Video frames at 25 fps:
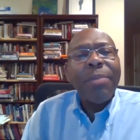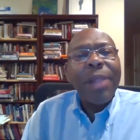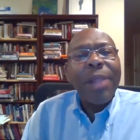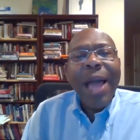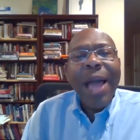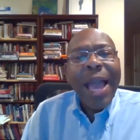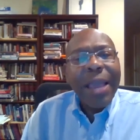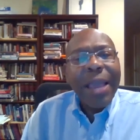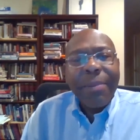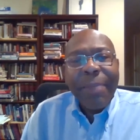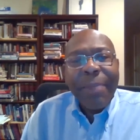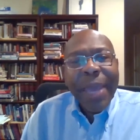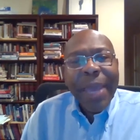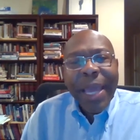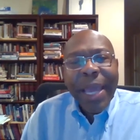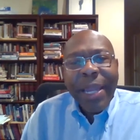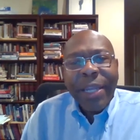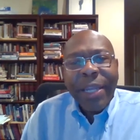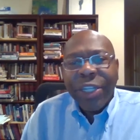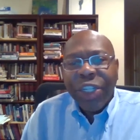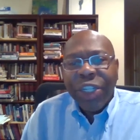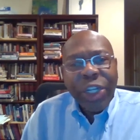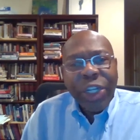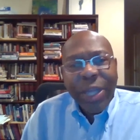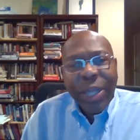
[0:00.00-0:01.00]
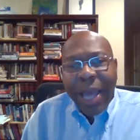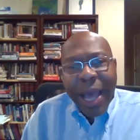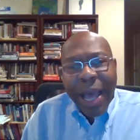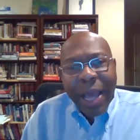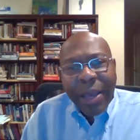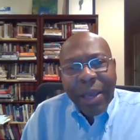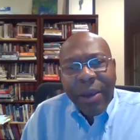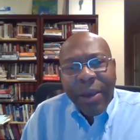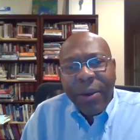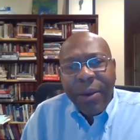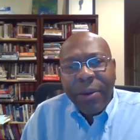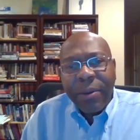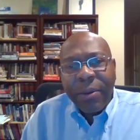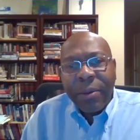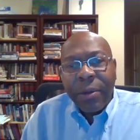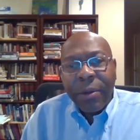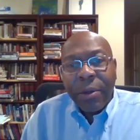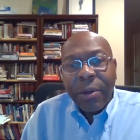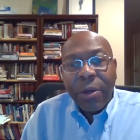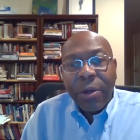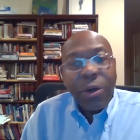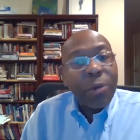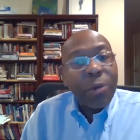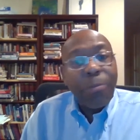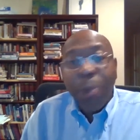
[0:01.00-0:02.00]
black men in Chicago
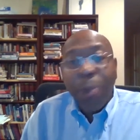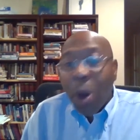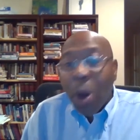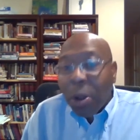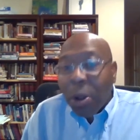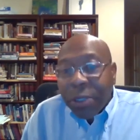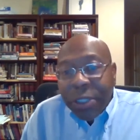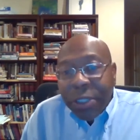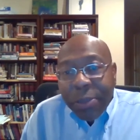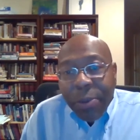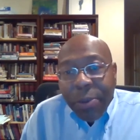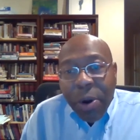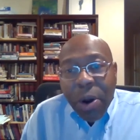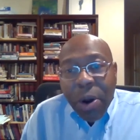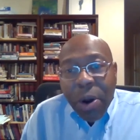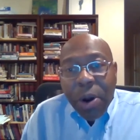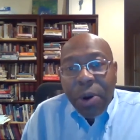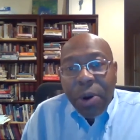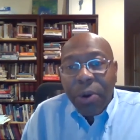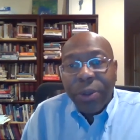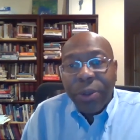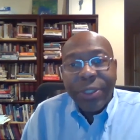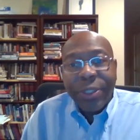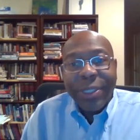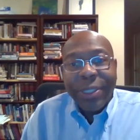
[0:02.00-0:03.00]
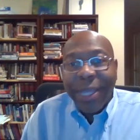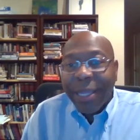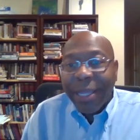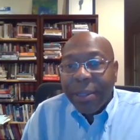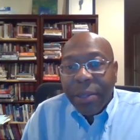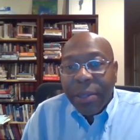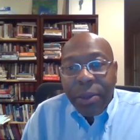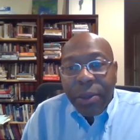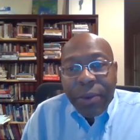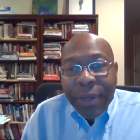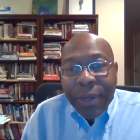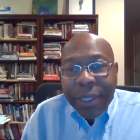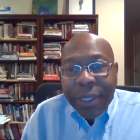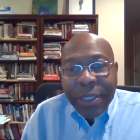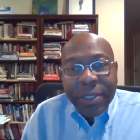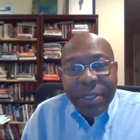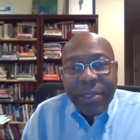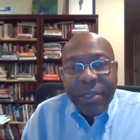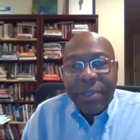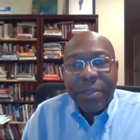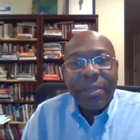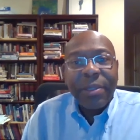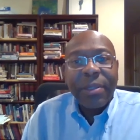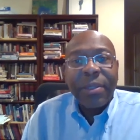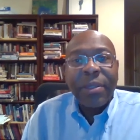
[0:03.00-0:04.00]
or Baltimore or Saint
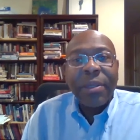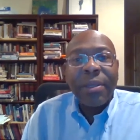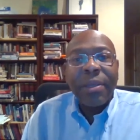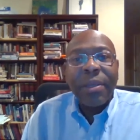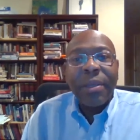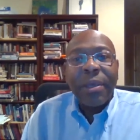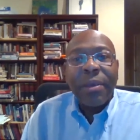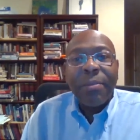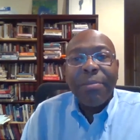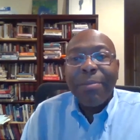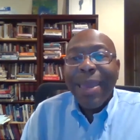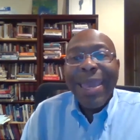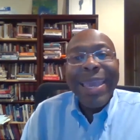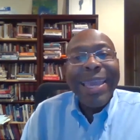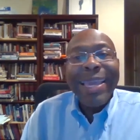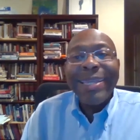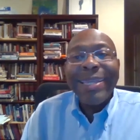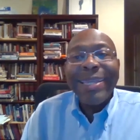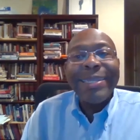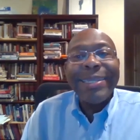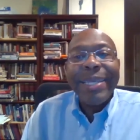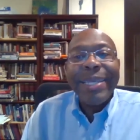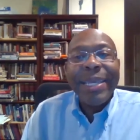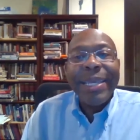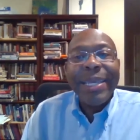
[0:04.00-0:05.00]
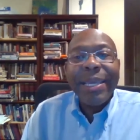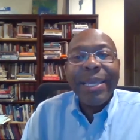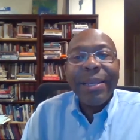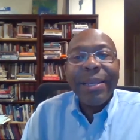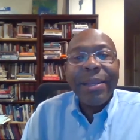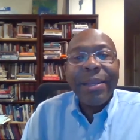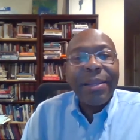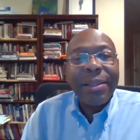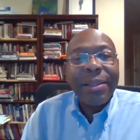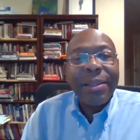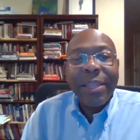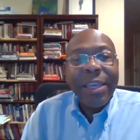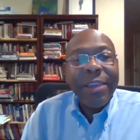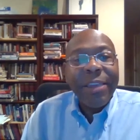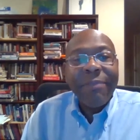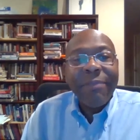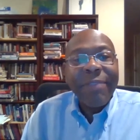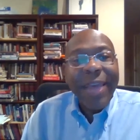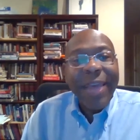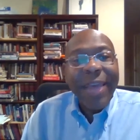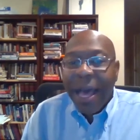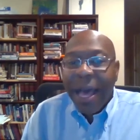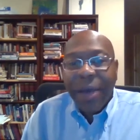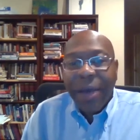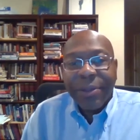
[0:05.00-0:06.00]
Louis may indeed leave
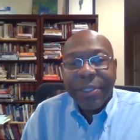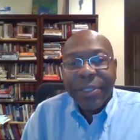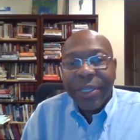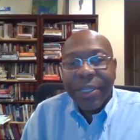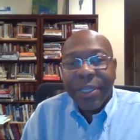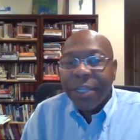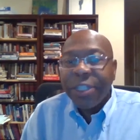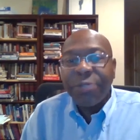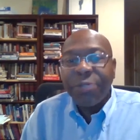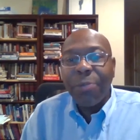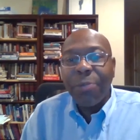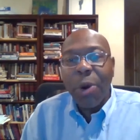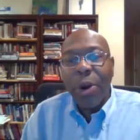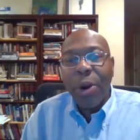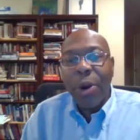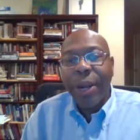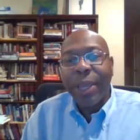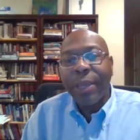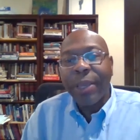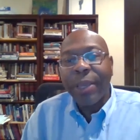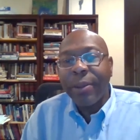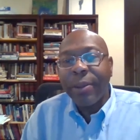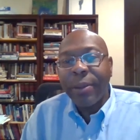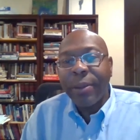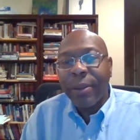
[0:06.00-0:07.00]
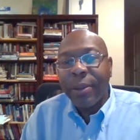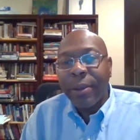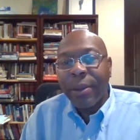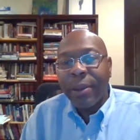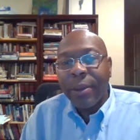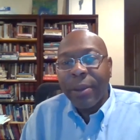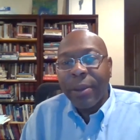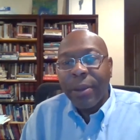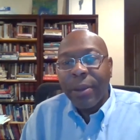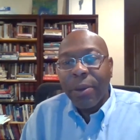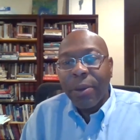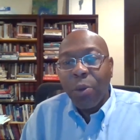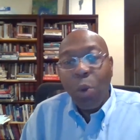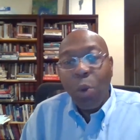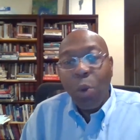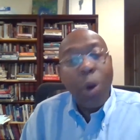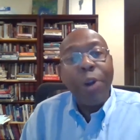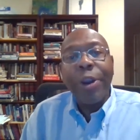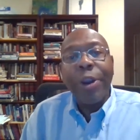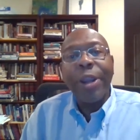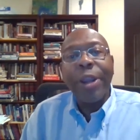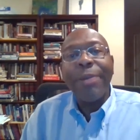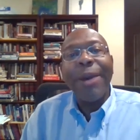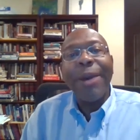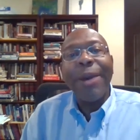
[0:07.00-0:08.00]
the house each morning
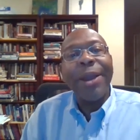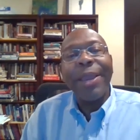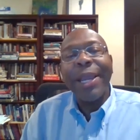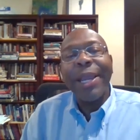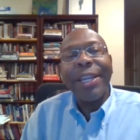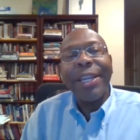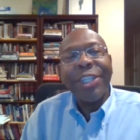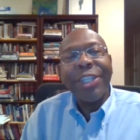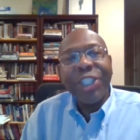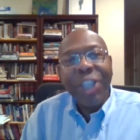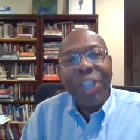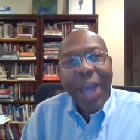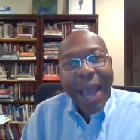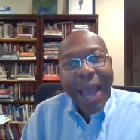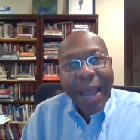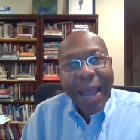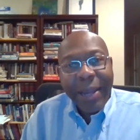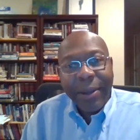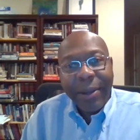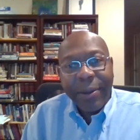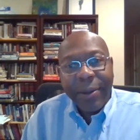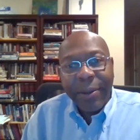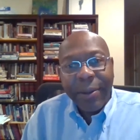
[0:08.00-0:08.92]
worried about getting shot,